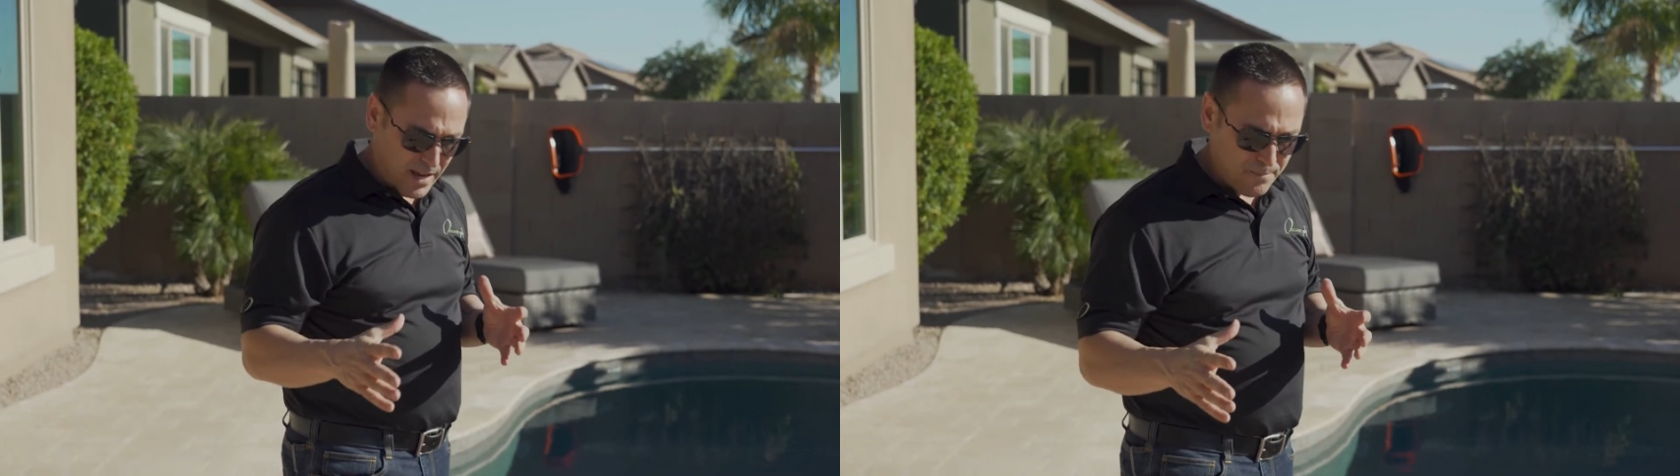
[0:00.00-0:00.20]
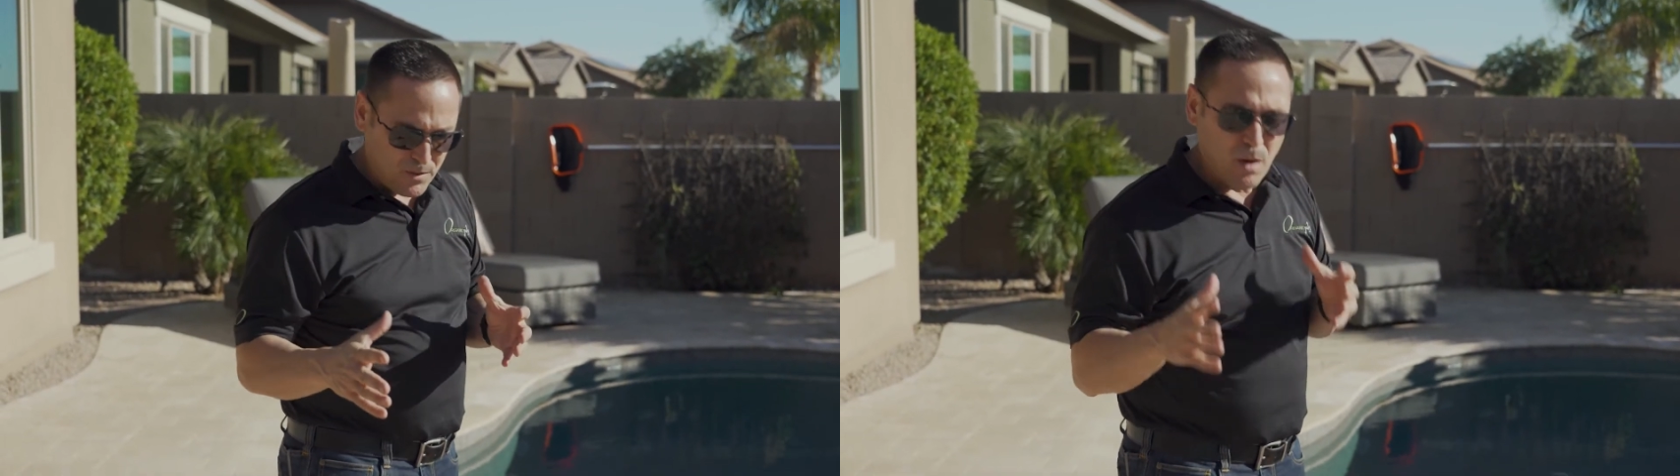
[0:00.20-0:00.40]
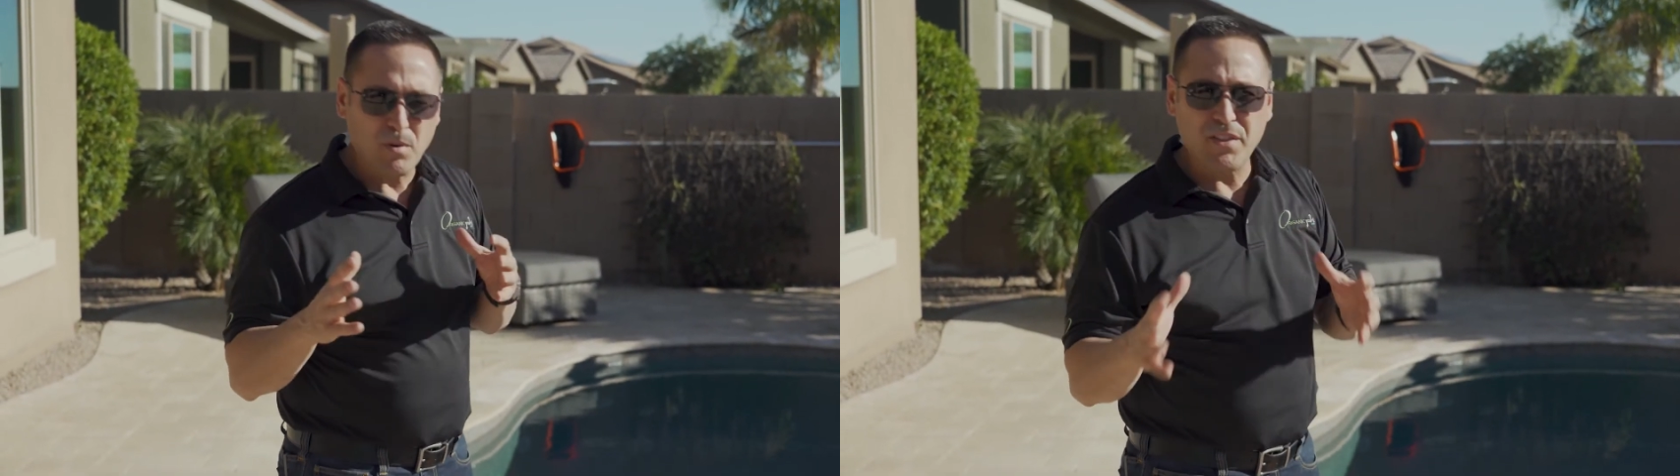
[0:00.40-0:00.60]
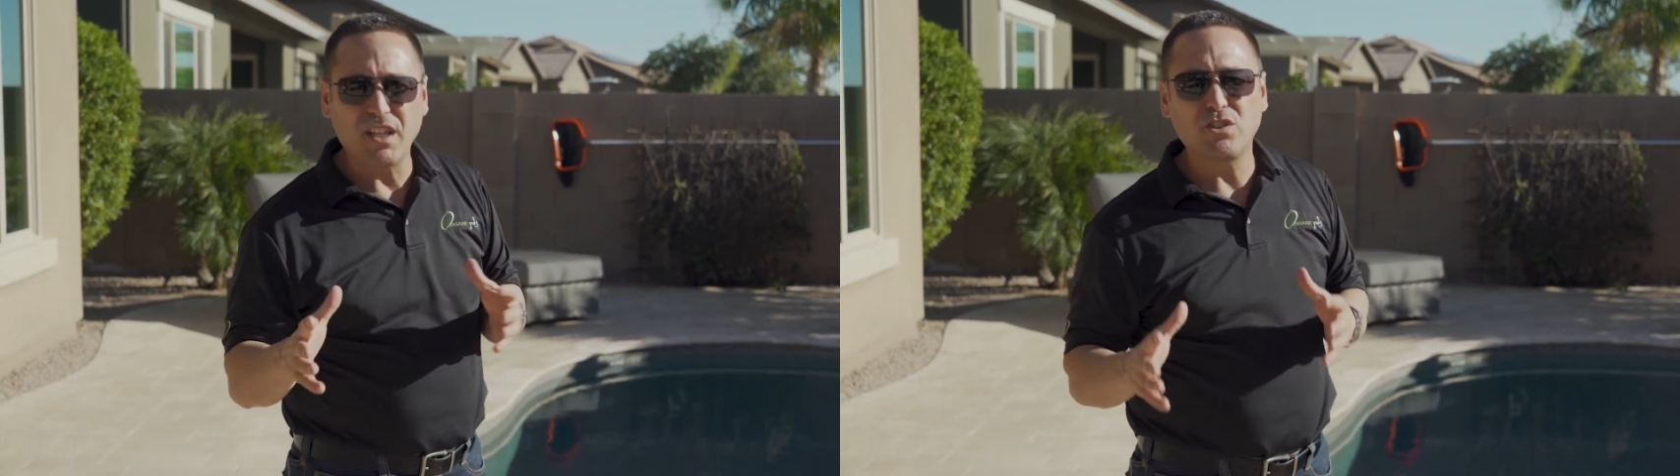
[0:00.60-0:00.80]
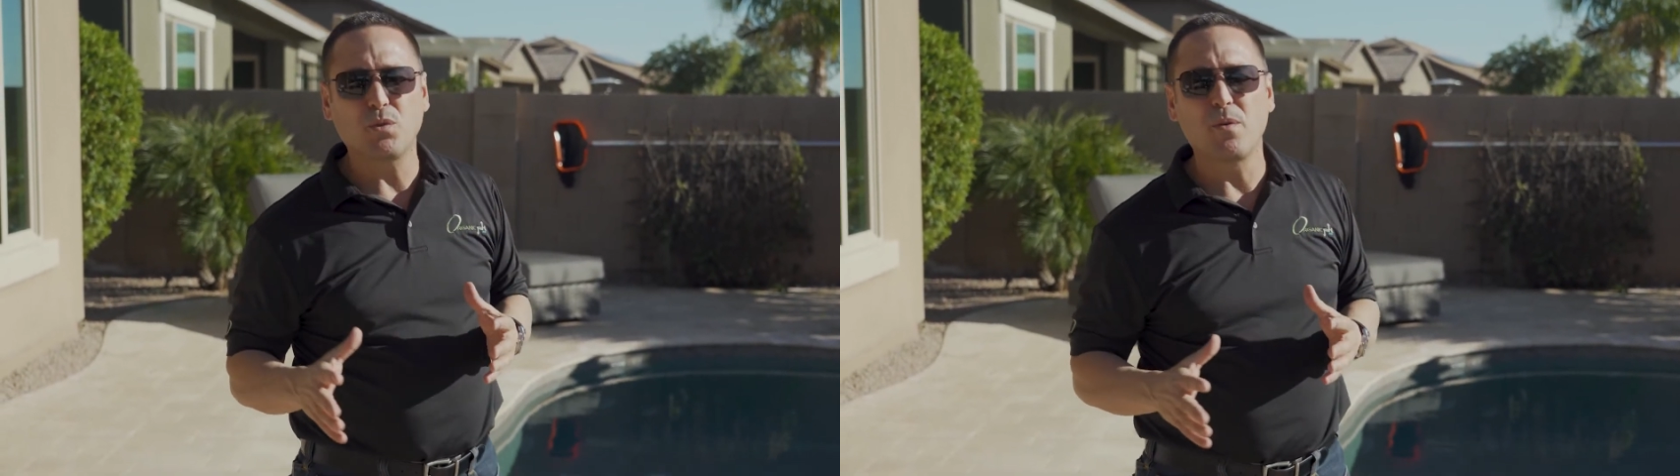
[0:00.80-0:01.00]
A couple of
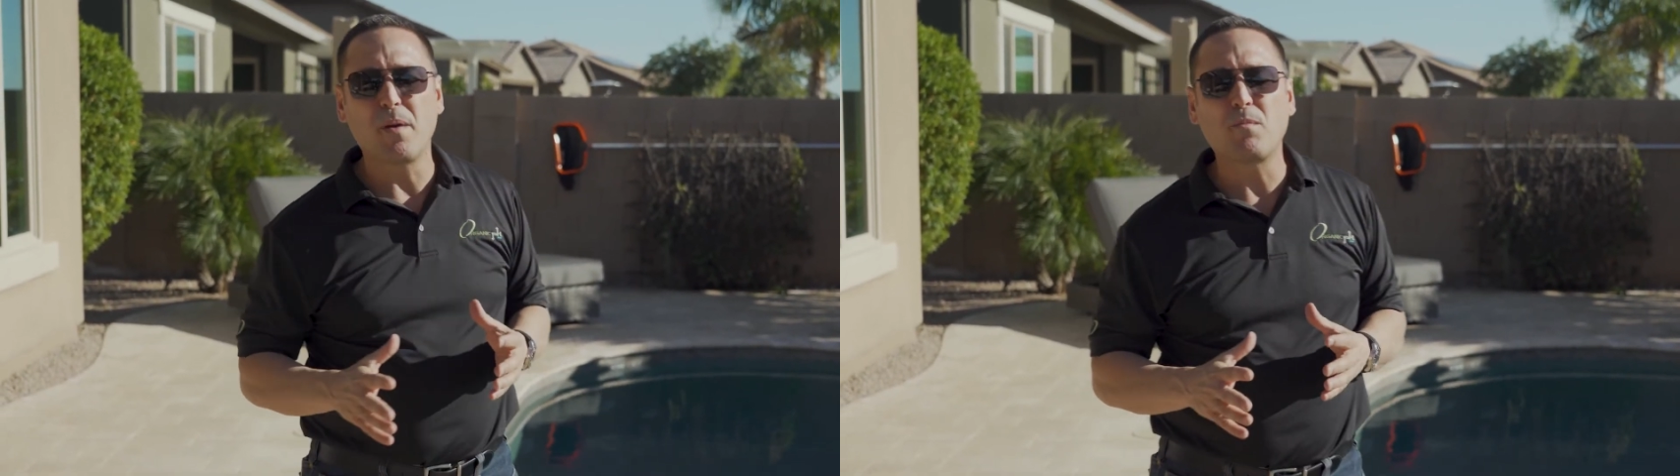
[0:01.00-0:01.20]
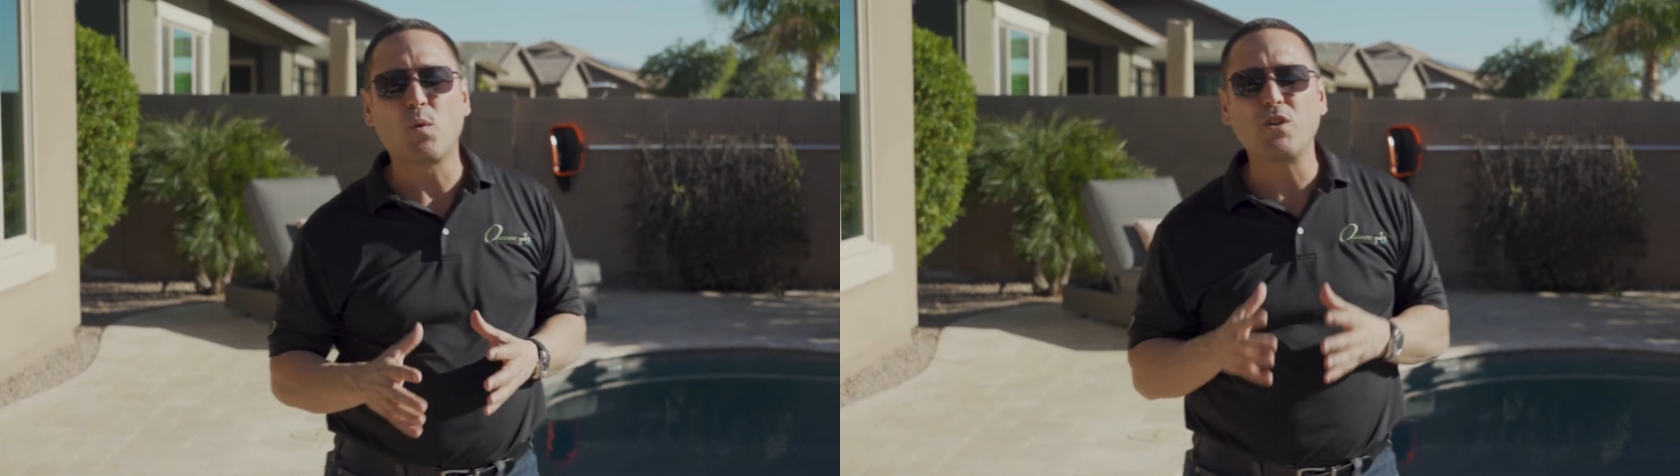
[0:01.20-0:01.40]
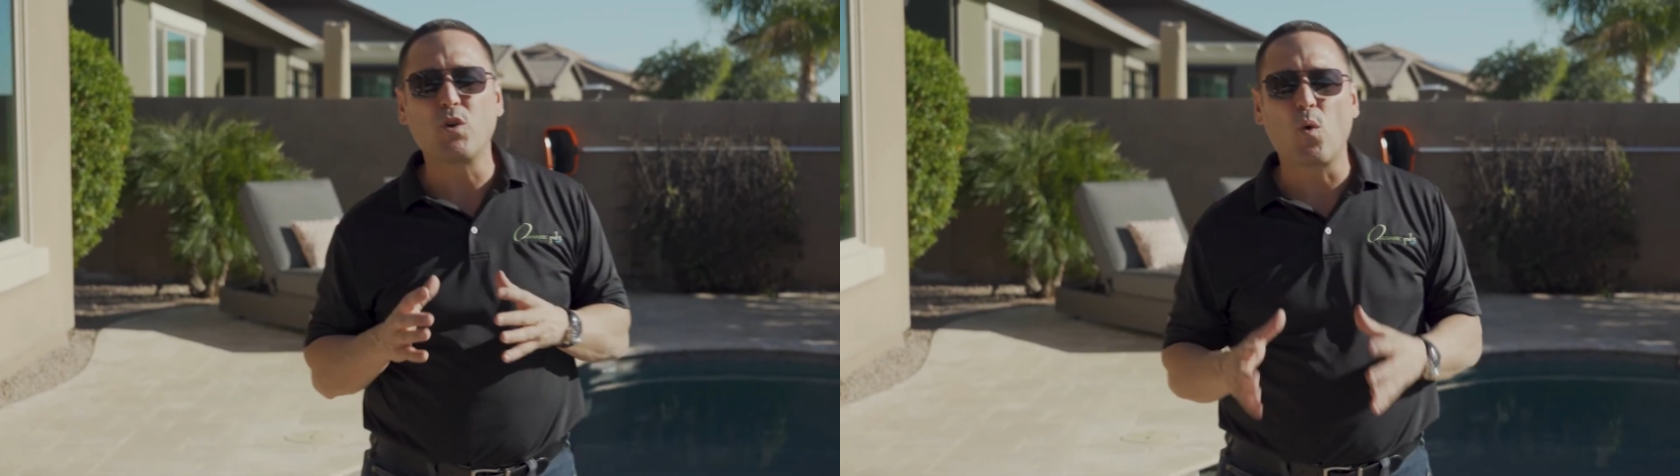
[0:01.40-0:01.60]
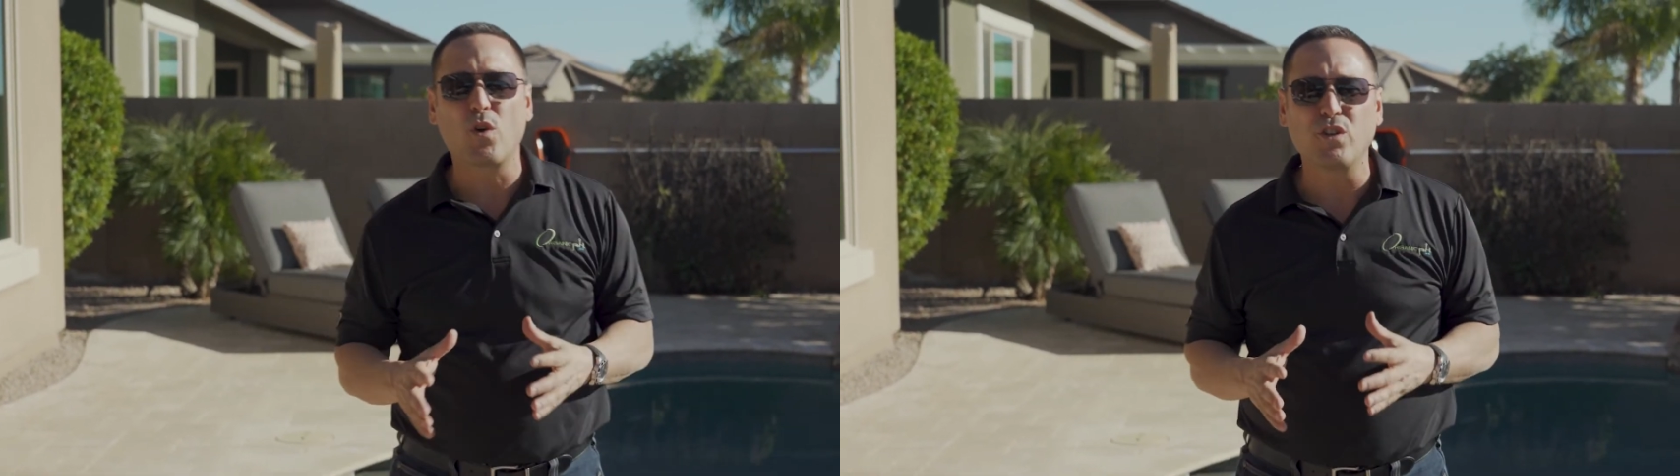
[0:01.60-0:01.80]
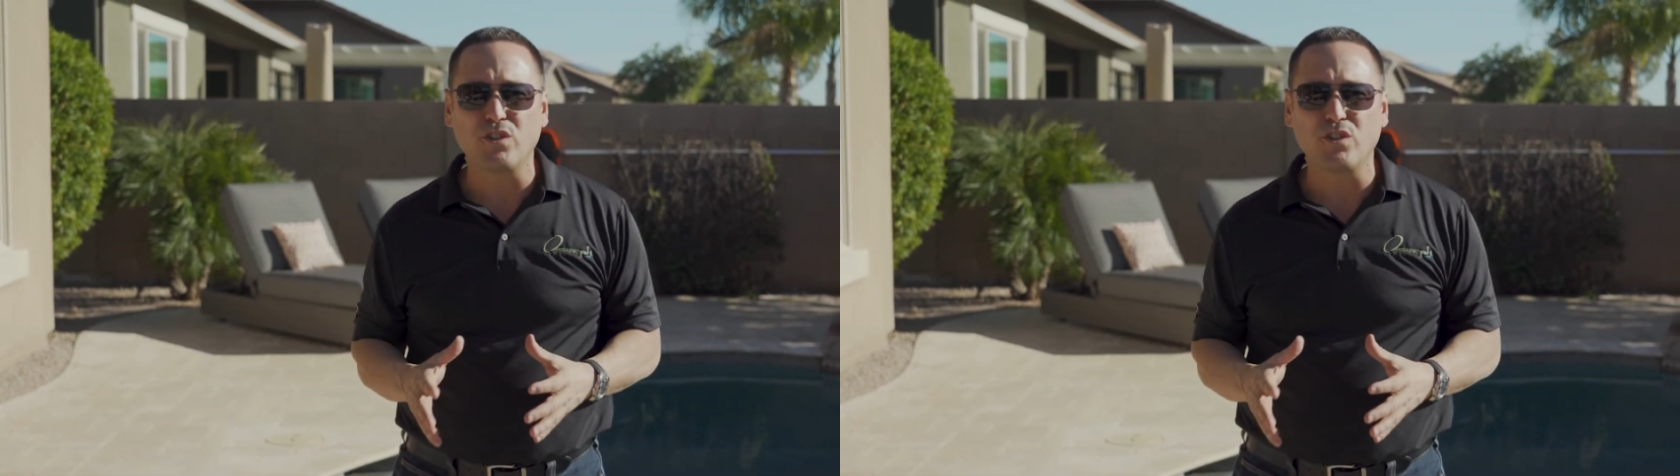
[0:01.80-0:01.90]
things to remember when you're ordering your